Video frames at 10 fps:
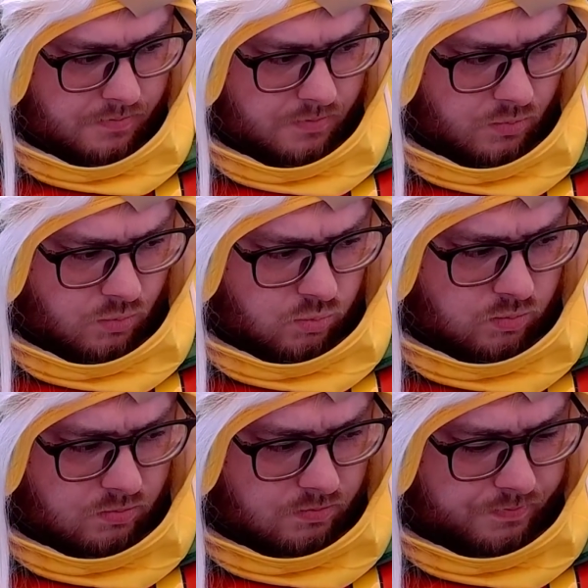know,
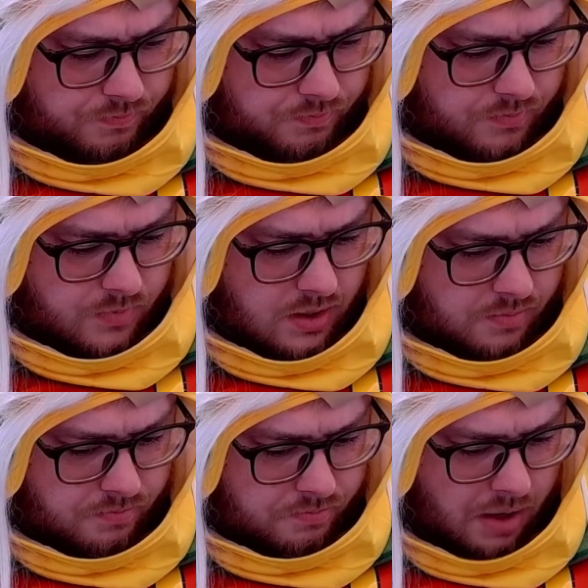
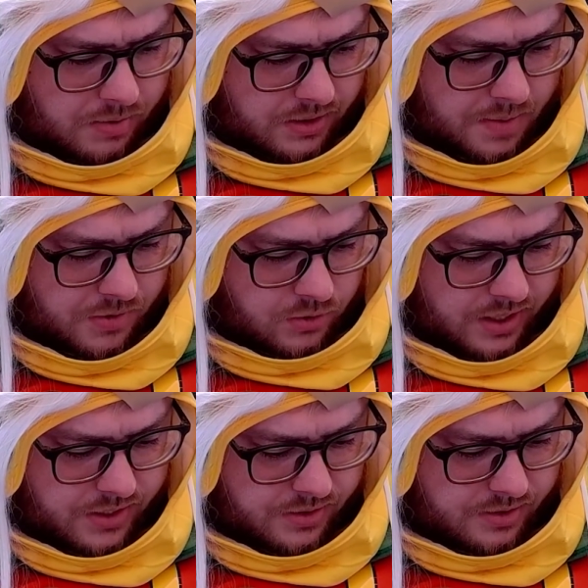public
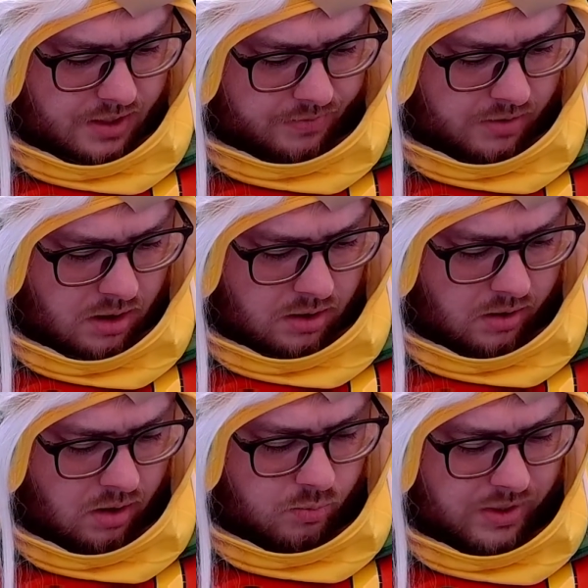demonstrations and stuff
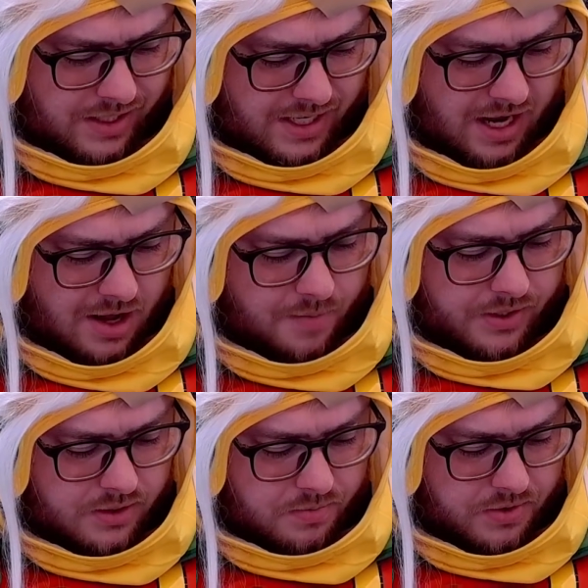are really common in
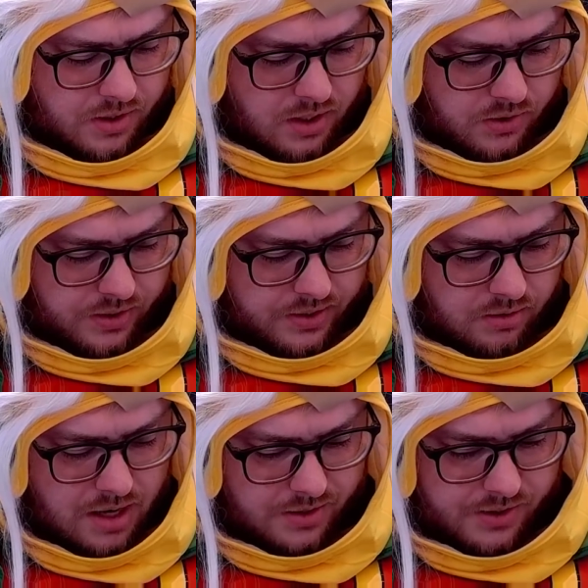some other countries, and
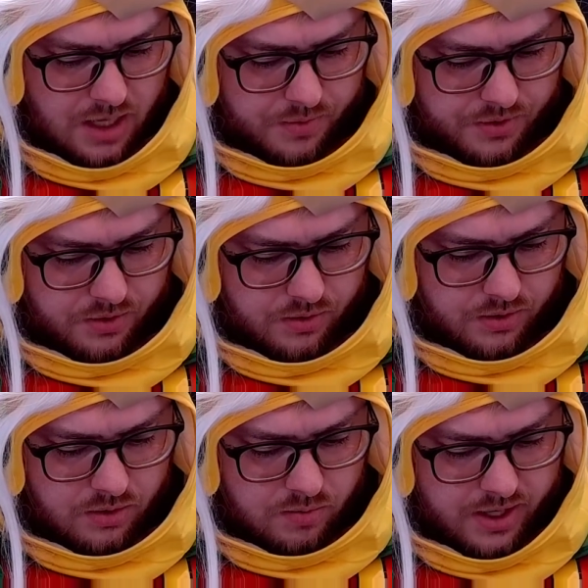they're not as common in the
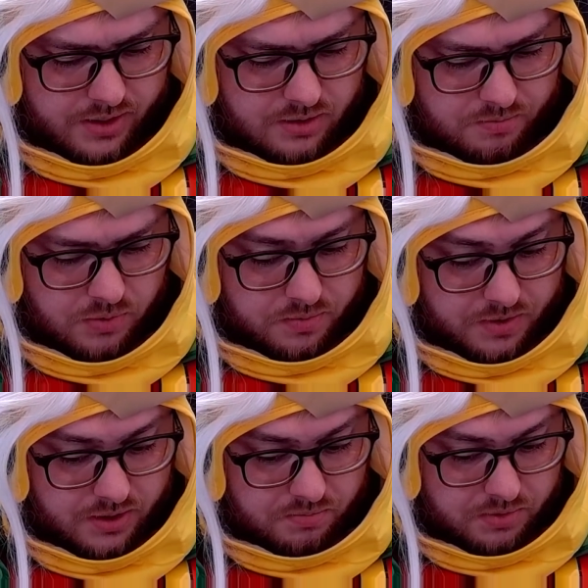U.S. mostly
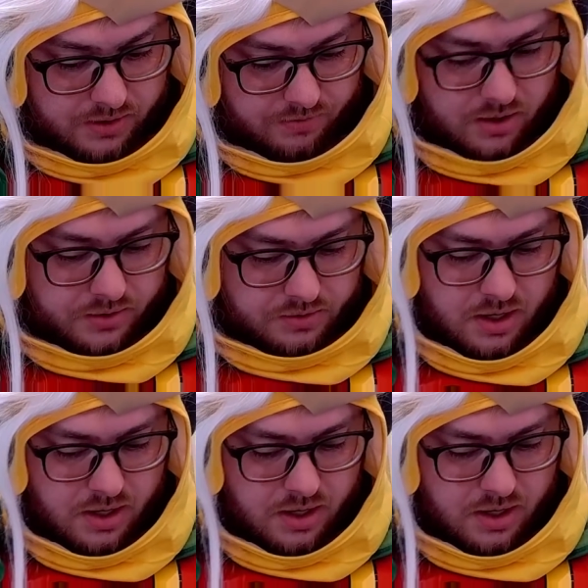because of police violence.